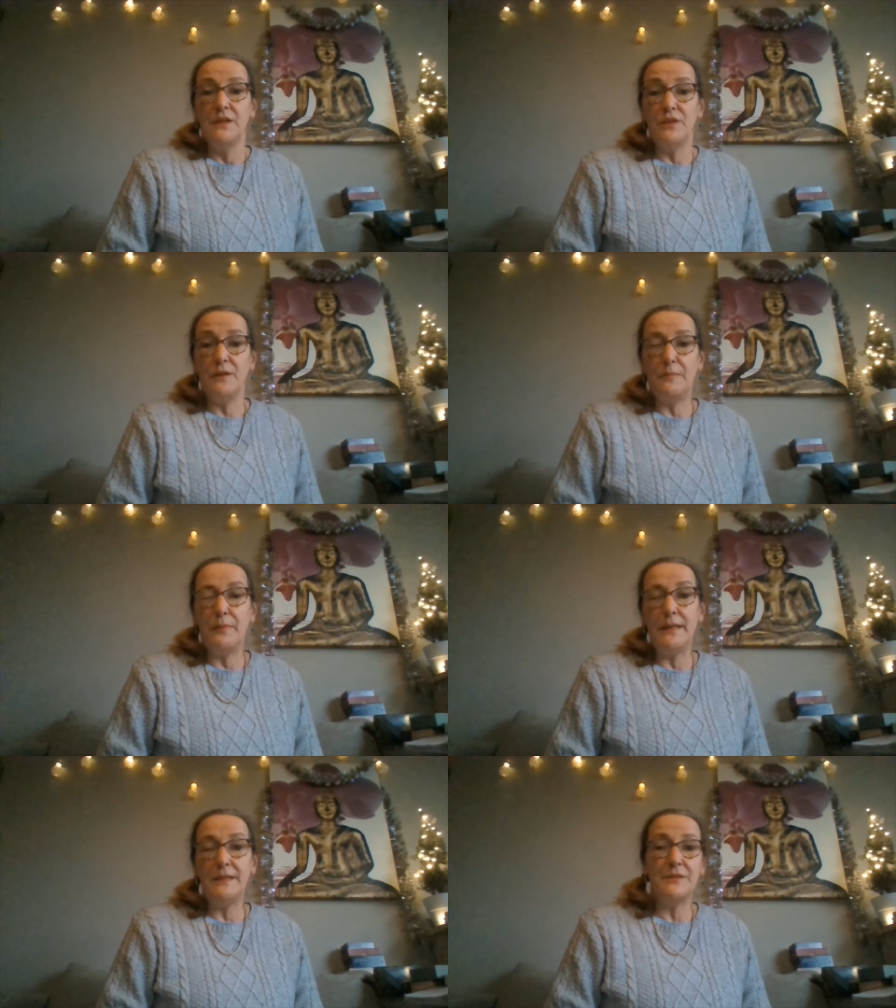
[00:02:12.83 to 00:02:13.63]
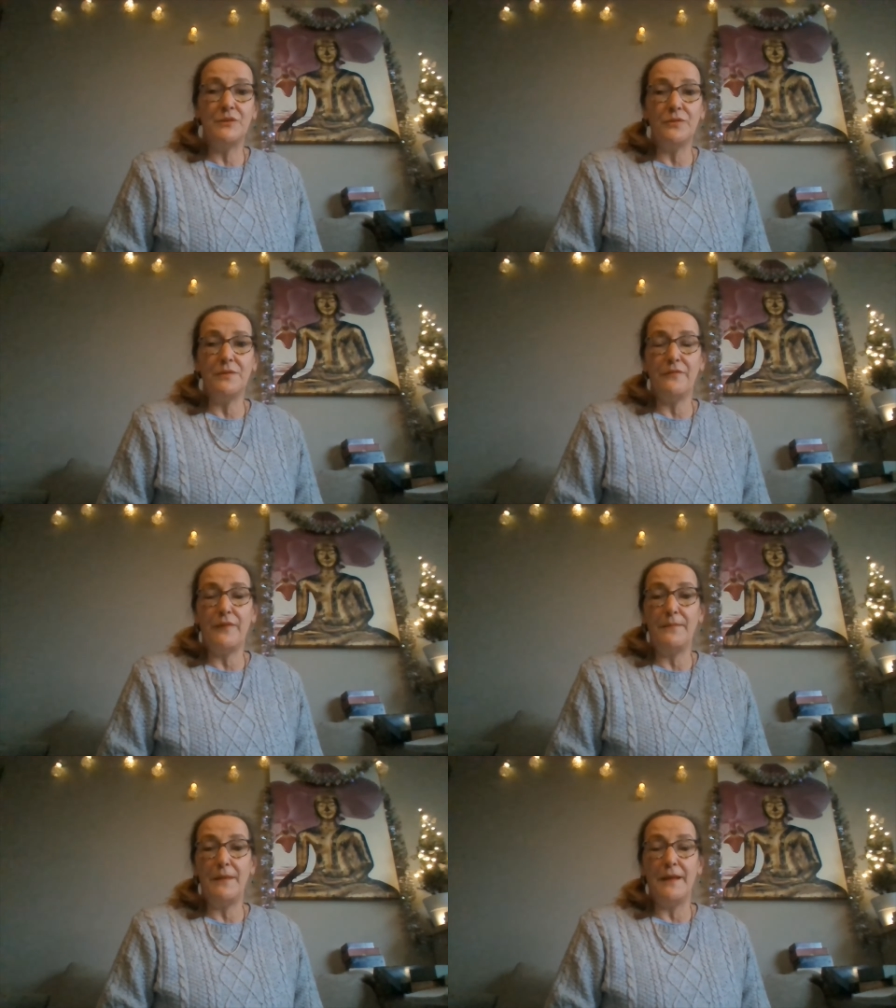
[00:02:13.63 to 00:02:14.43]
So please join the
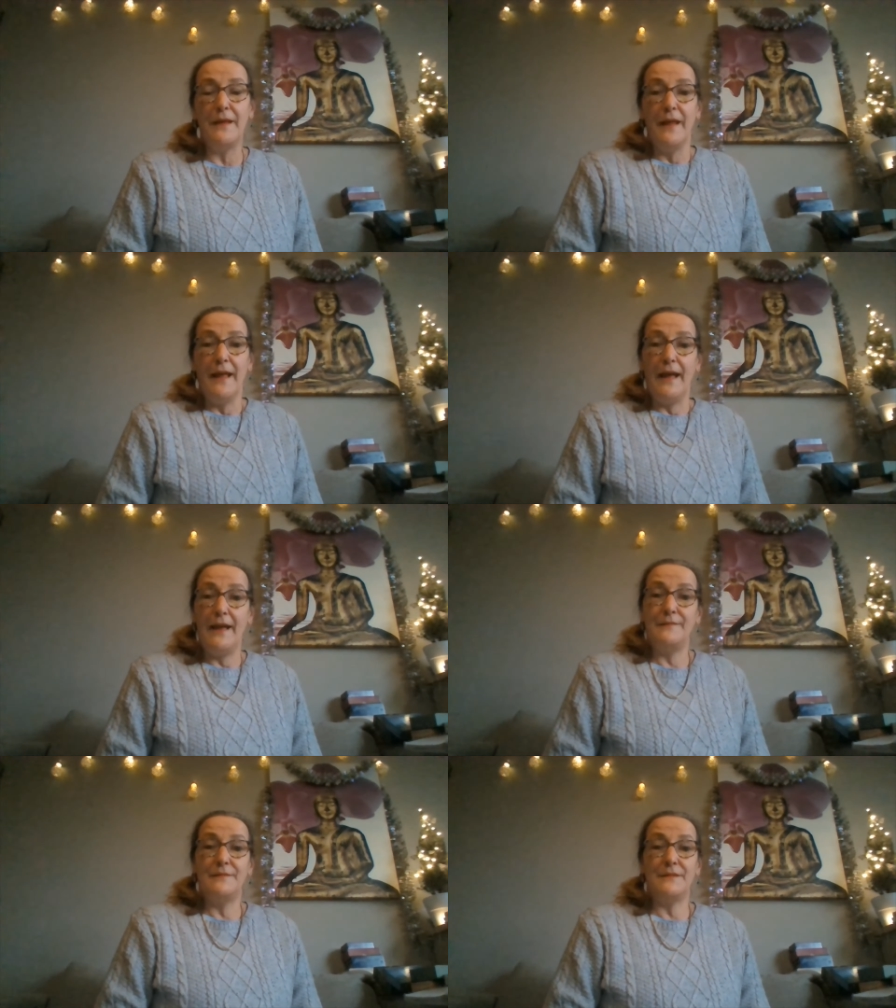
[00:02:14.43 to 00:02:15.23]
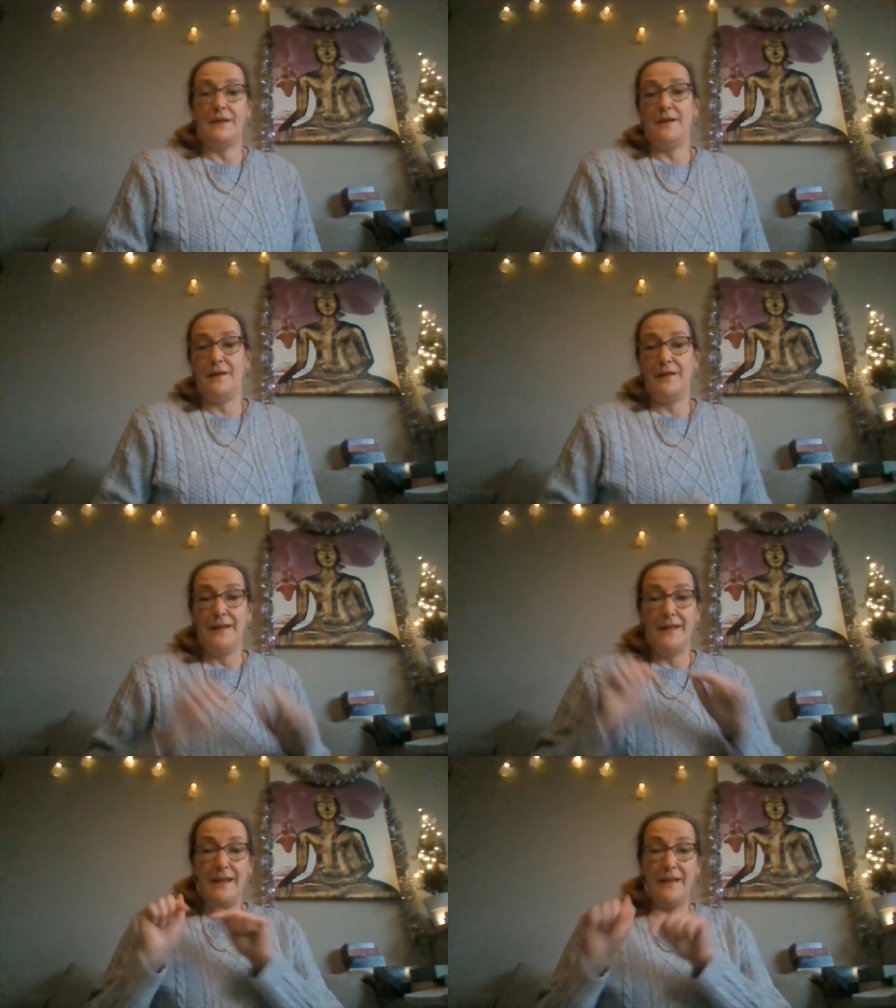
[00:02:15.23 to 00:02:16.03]
family and uh,
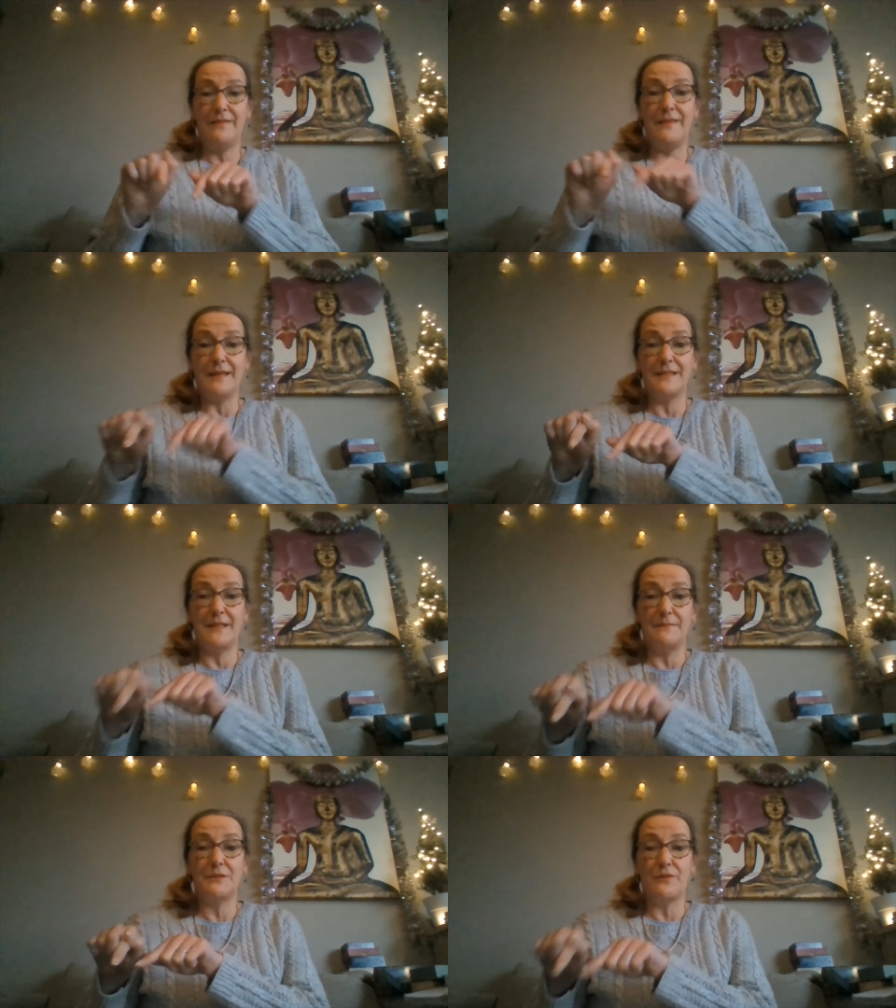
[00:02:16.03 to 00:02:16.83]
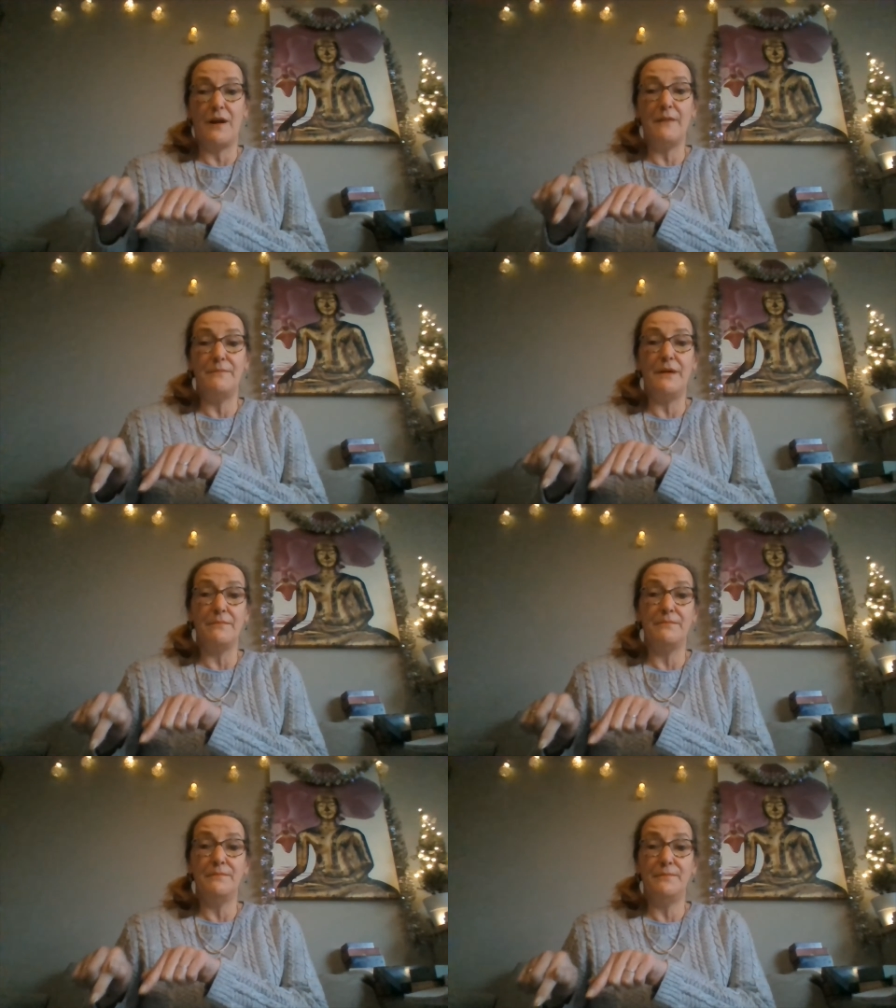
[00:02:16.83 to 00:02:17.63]
hit that subscribe
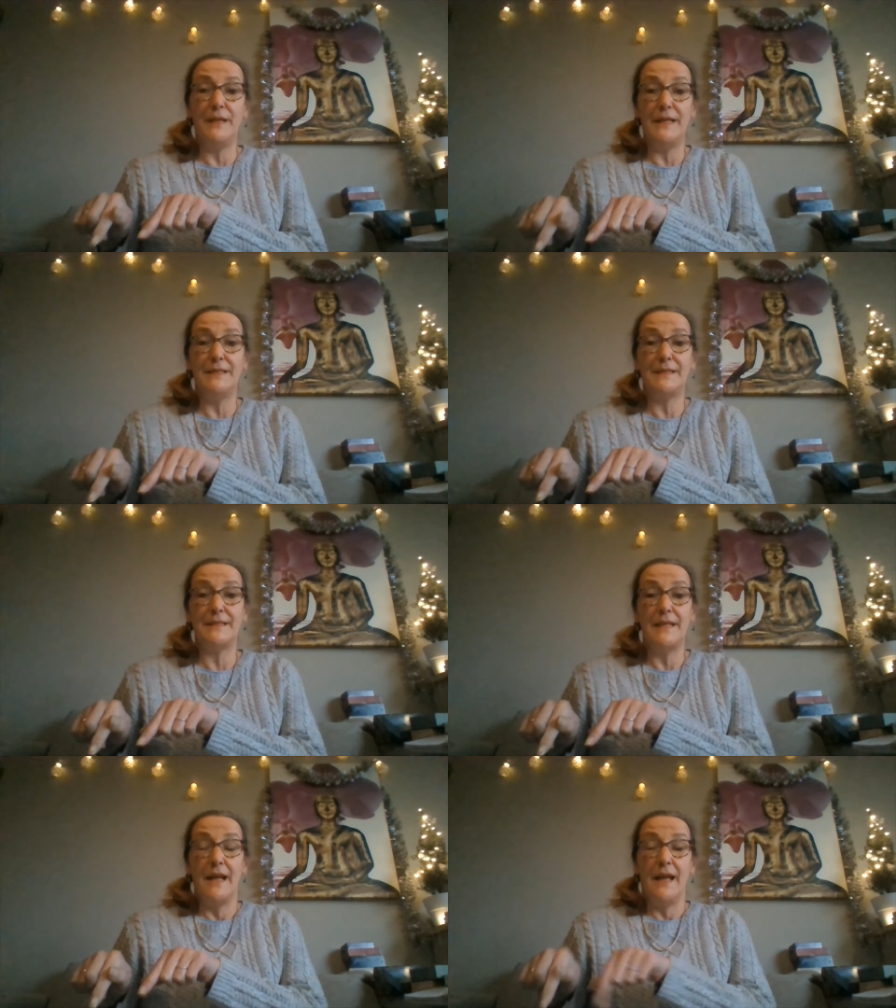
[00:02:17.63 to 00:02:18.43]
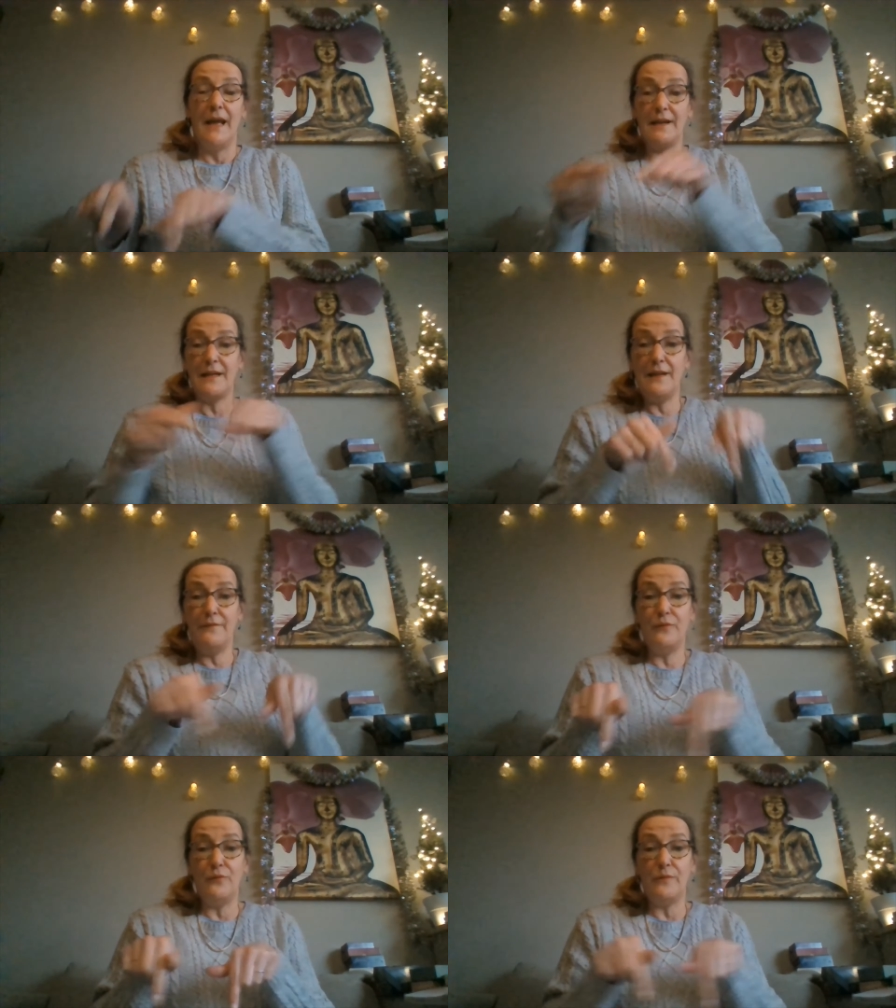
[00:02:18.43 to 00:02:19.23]
button, please, and
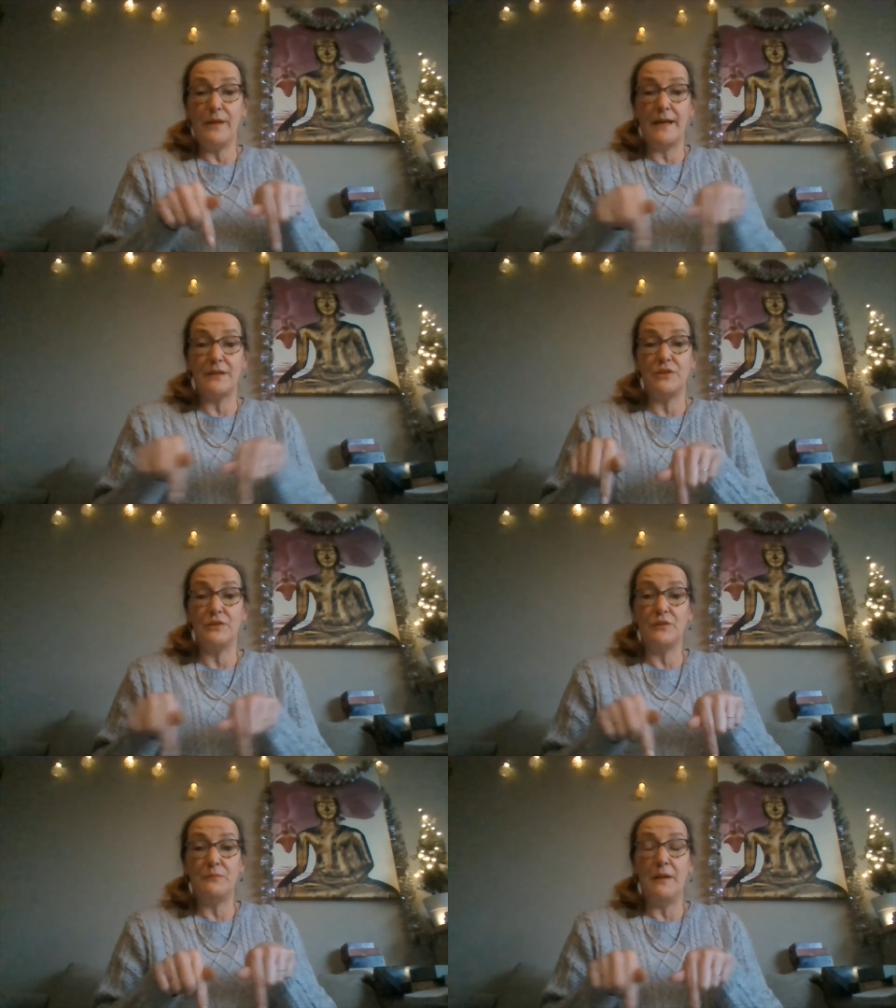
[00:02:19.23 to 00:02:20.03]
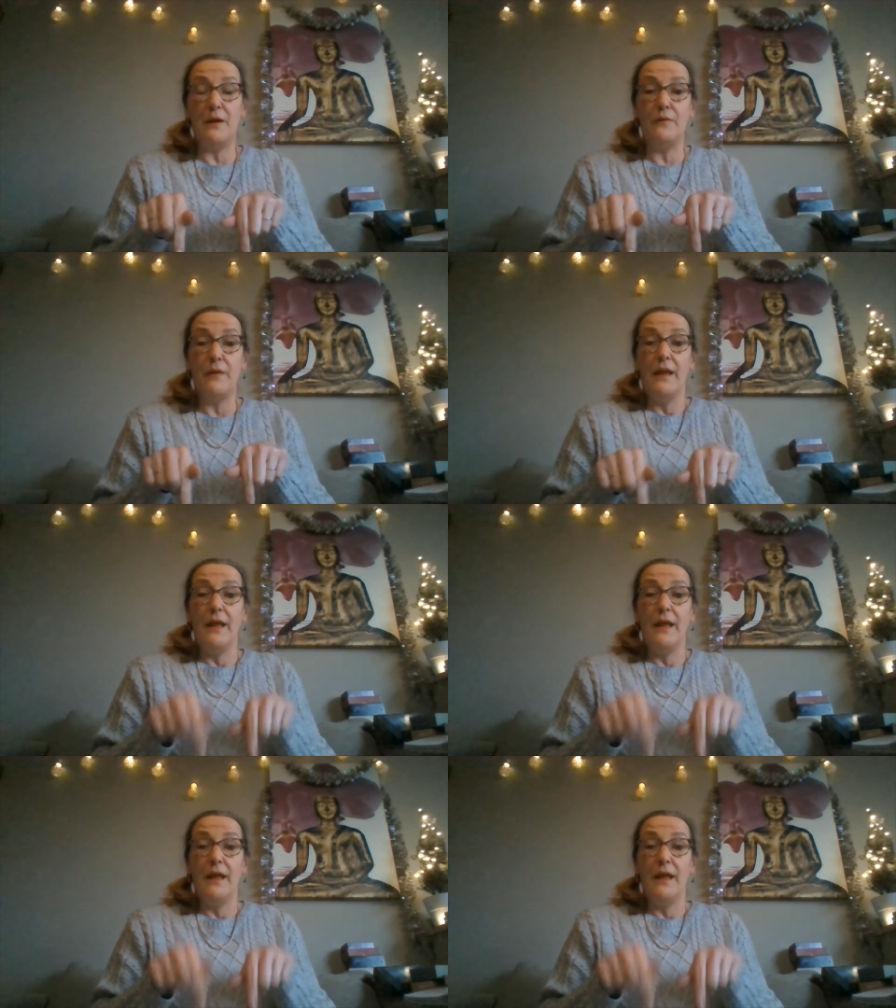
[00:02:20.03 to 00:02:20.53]
leave your reactions below.